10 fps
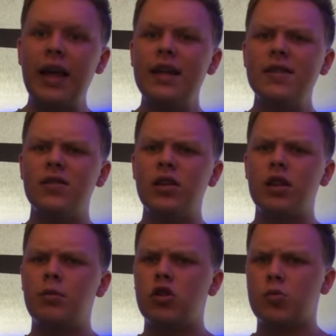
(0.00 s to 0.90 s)
easily the
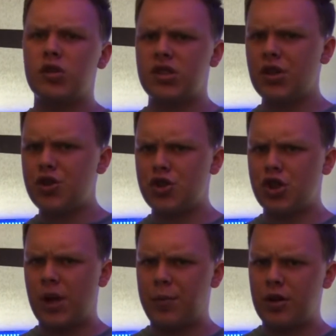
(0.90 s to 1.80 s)
most prestigious
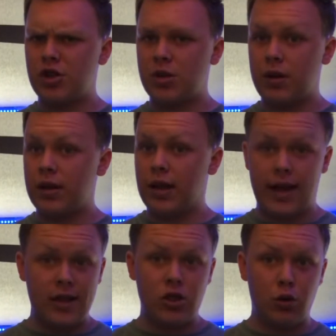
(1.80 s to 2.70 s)
championship in the
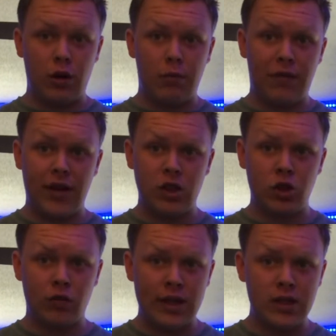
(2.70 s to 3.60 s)
history of professional
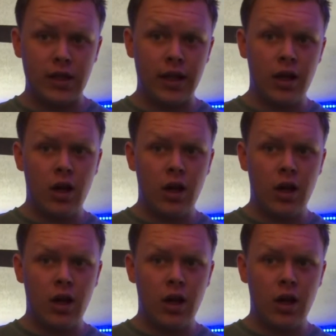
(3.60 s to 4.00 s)
wrestling,